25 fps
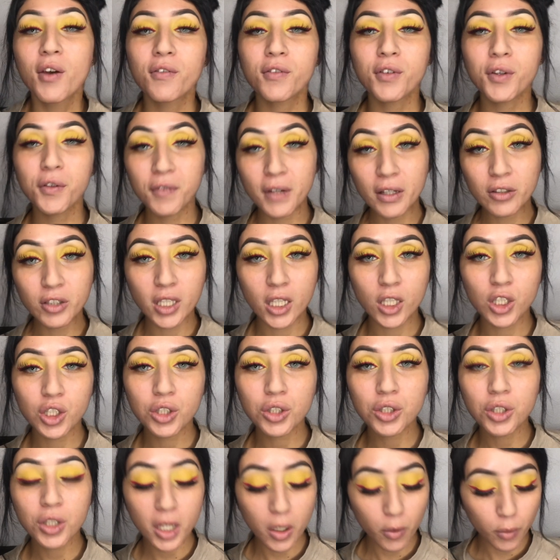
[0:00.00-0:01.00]
For
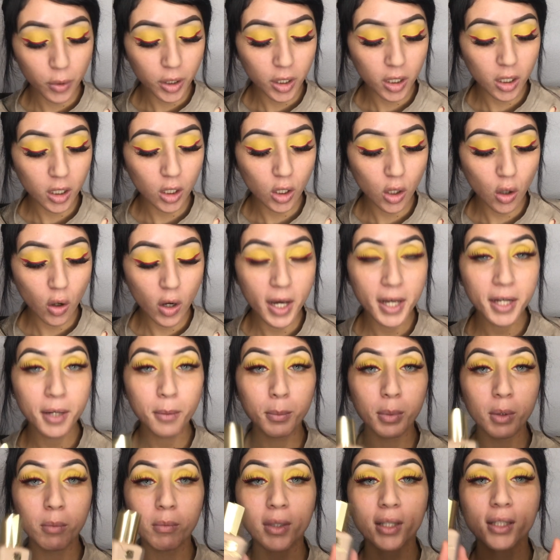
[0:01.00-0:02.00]
foundation today, we're going to go ahead
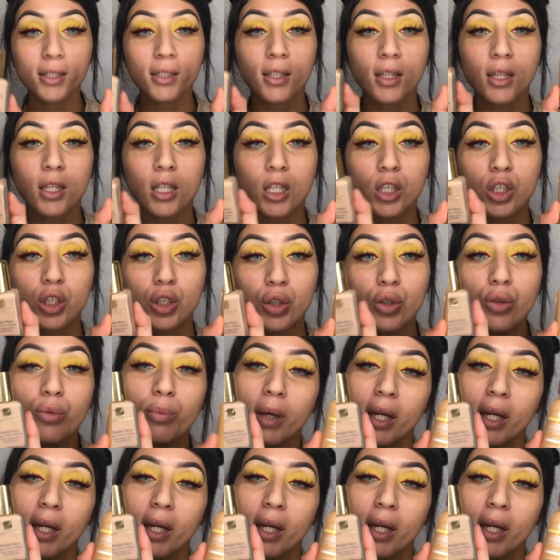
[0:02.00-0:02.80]
and be mixing these two